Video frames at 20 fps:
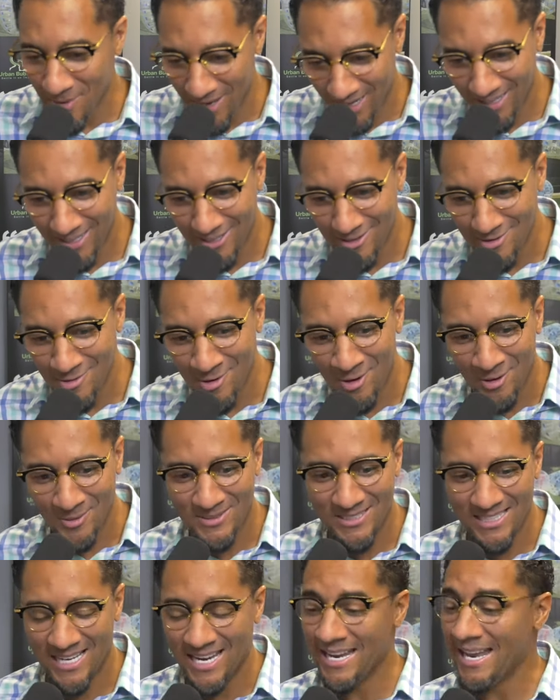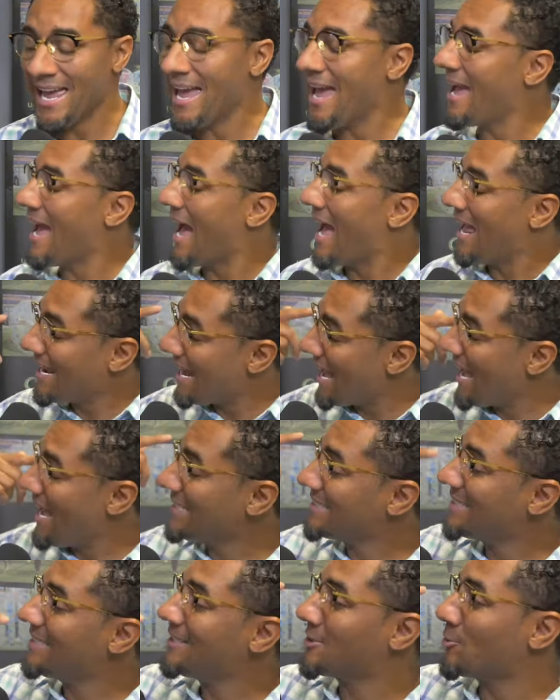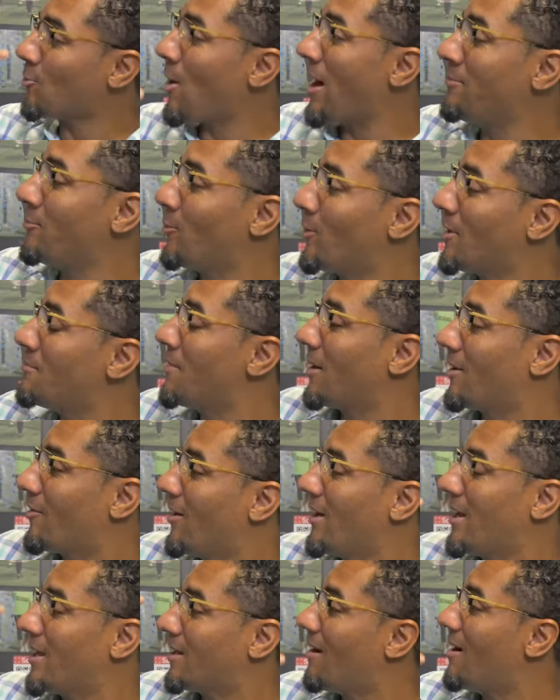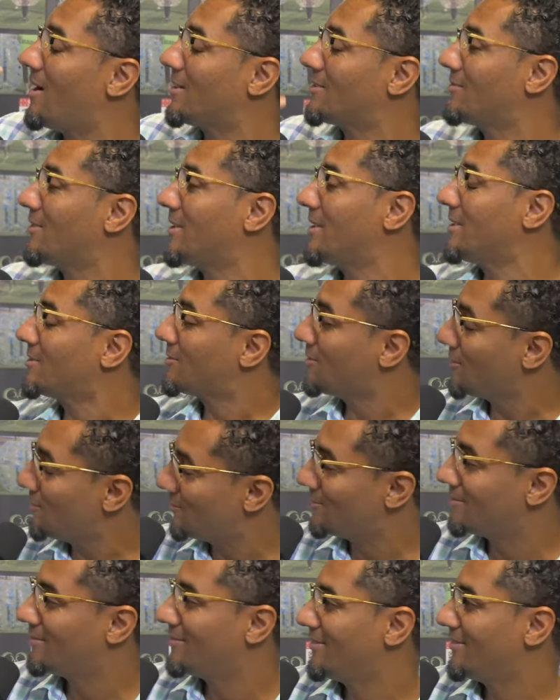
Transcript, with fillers: me. You know what I'm saying? And I actually swiped one of my credit cards for this too.